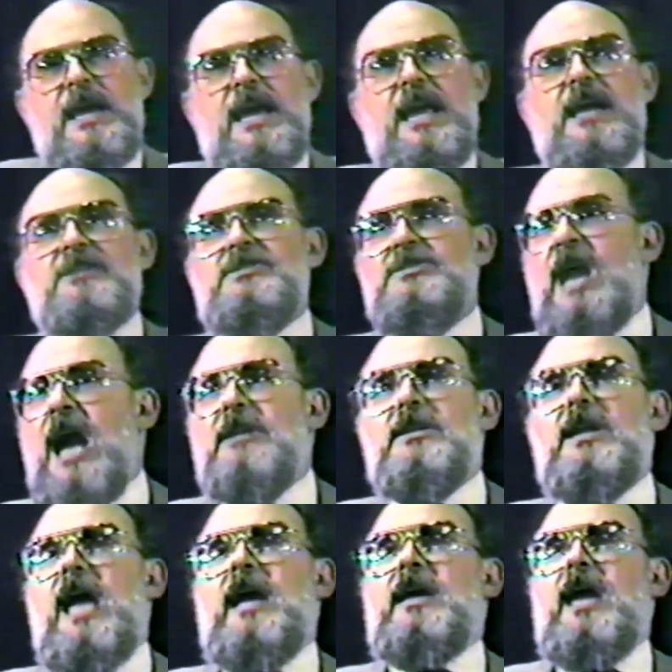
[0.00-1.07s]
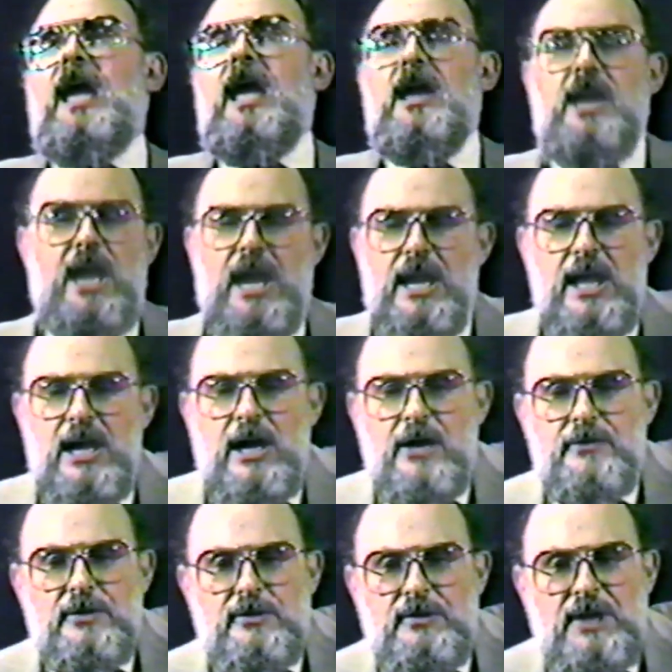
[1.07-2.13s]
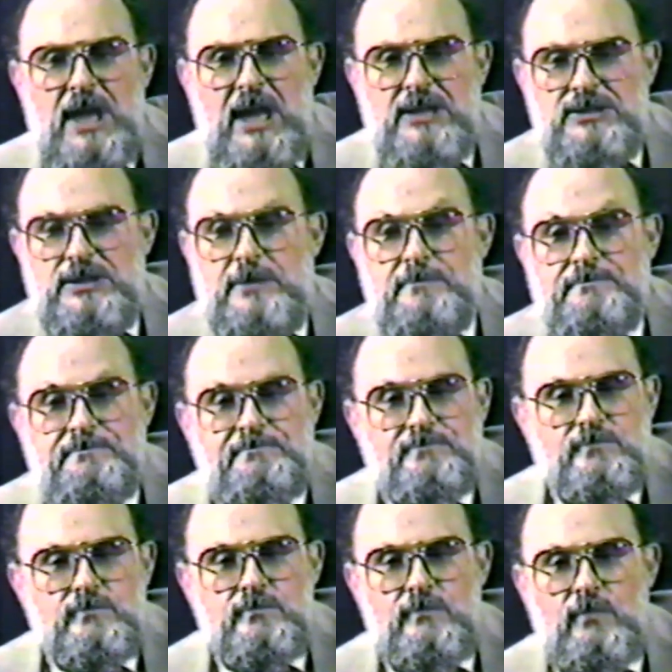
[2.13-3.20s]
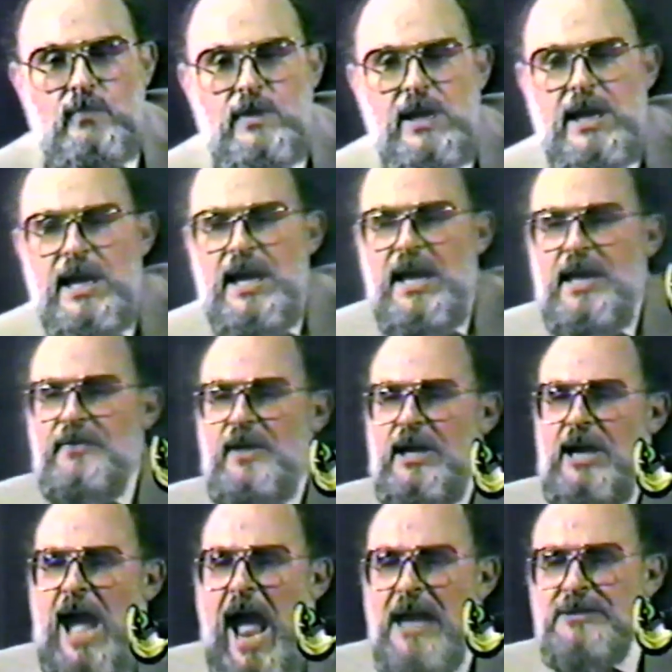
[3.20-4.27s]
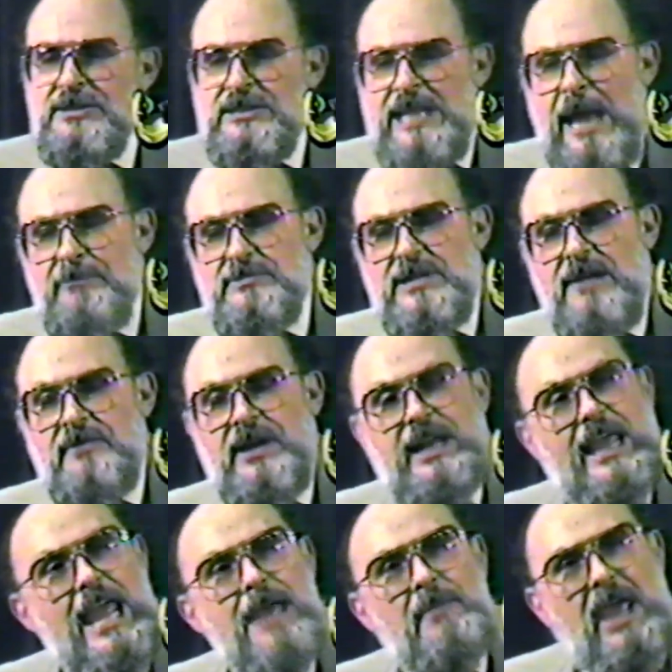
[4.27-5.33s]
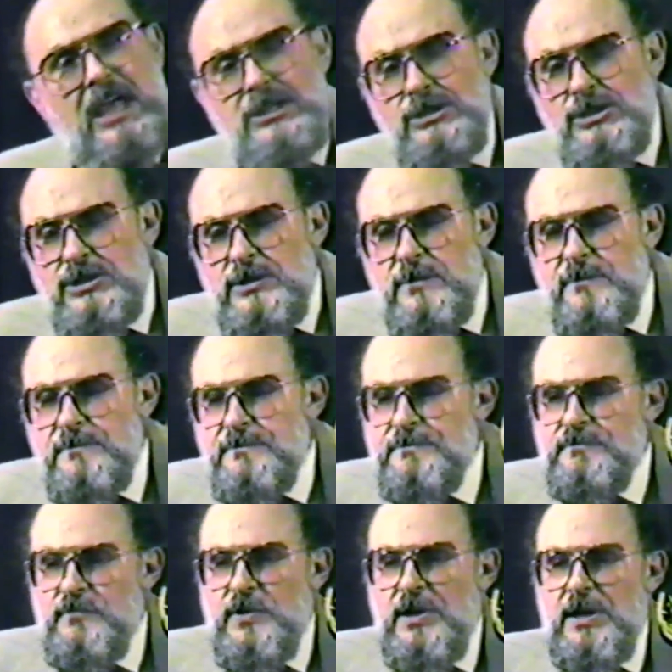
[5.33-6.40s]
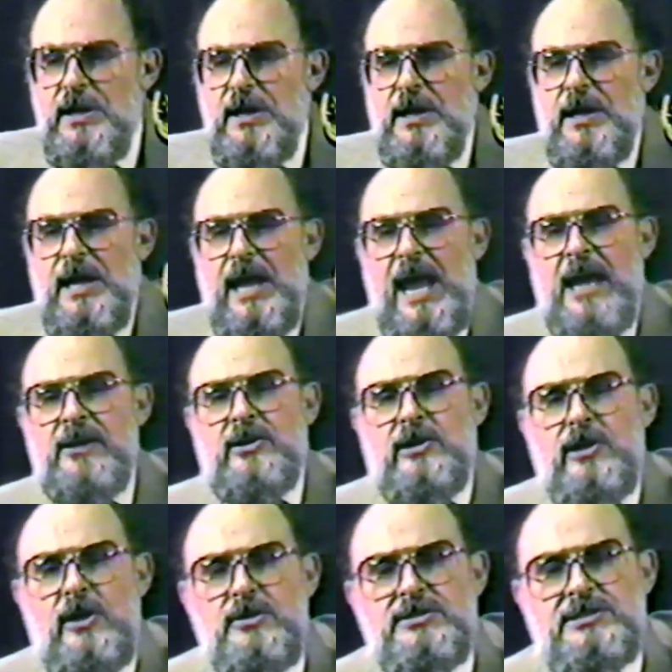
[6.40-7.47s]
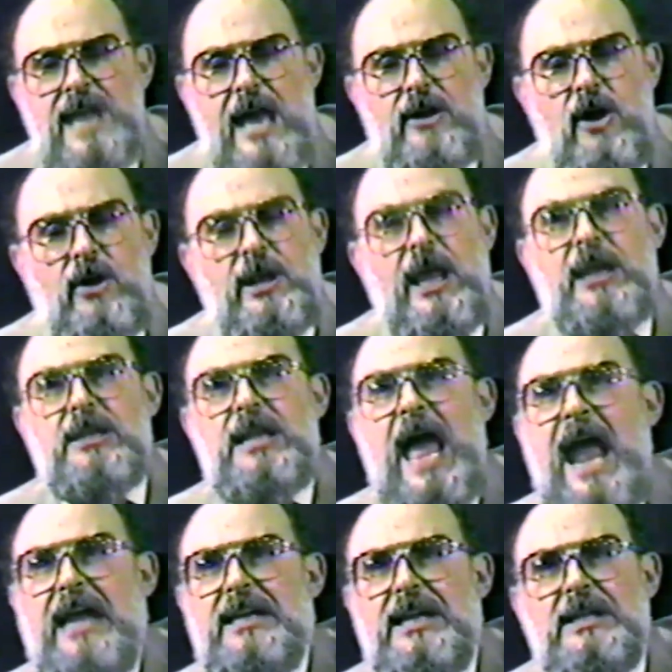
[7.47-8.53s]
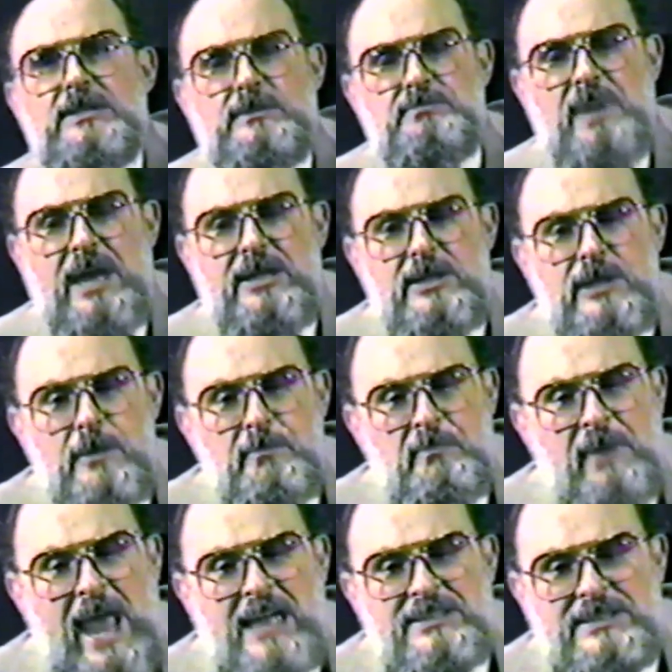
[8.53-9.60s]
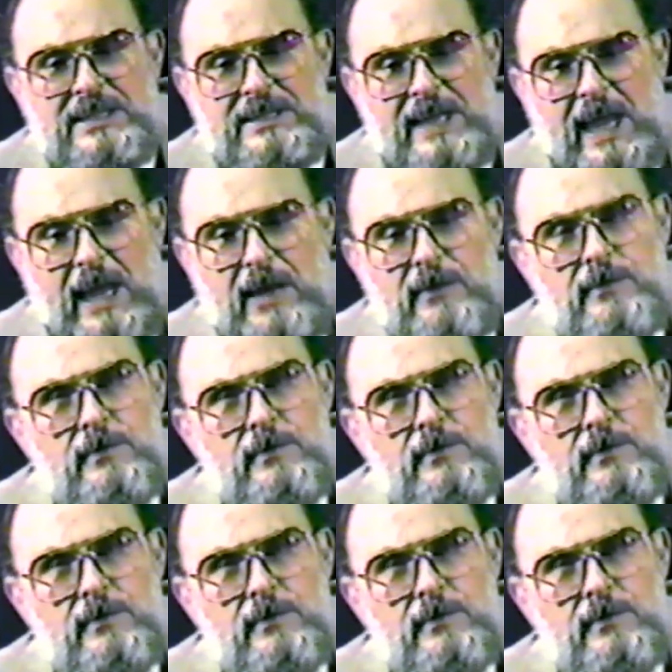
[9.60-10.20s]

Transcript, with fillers: He is not like a, any other creation. The concept of an image includes not only likeness but capacity.